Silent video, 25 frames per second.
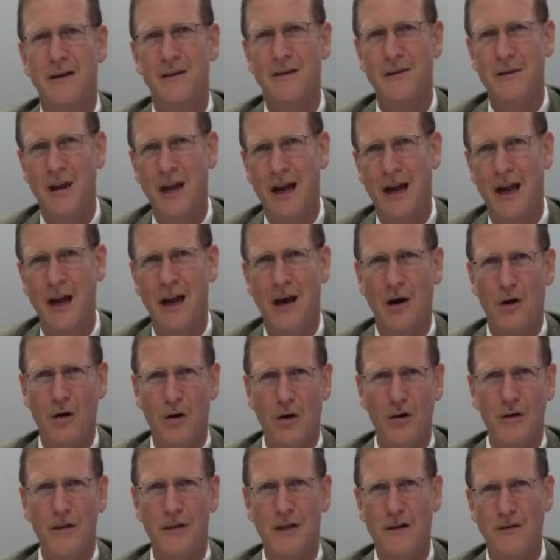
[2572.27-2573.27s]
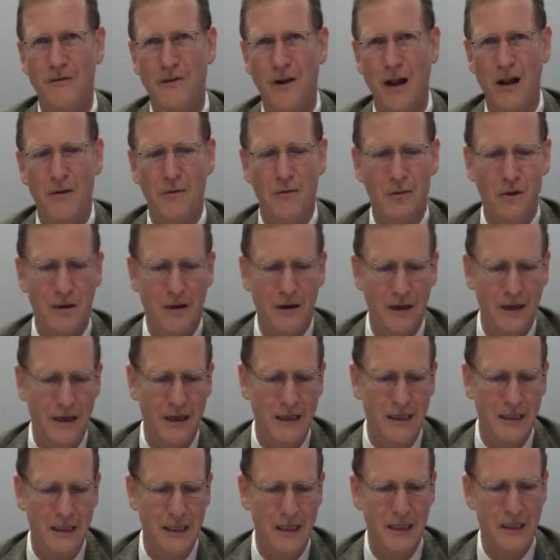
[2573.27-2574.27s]
the halachot involved with the
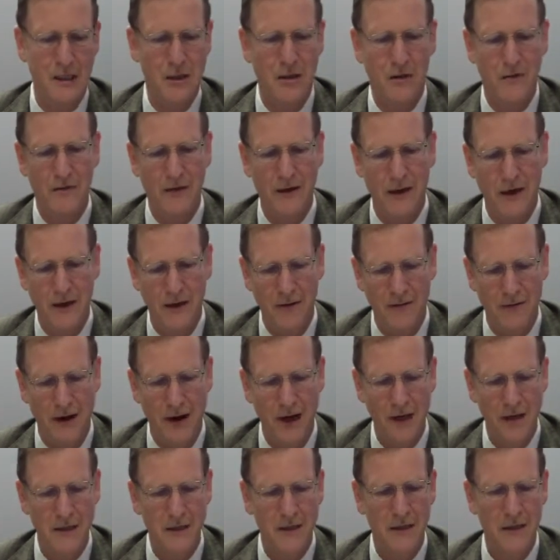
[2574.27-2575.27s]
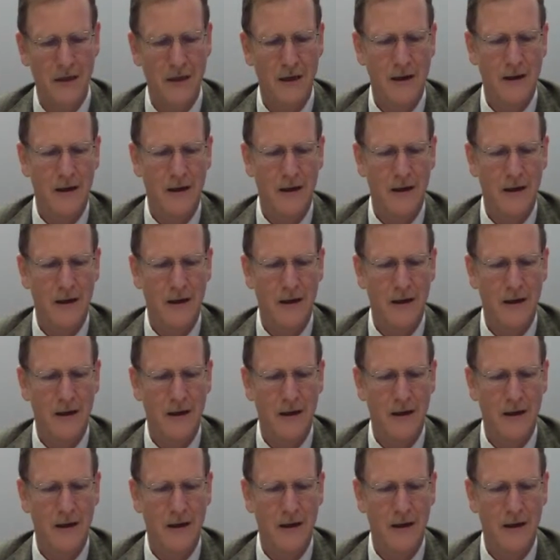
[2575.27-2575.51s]
cities of the Levites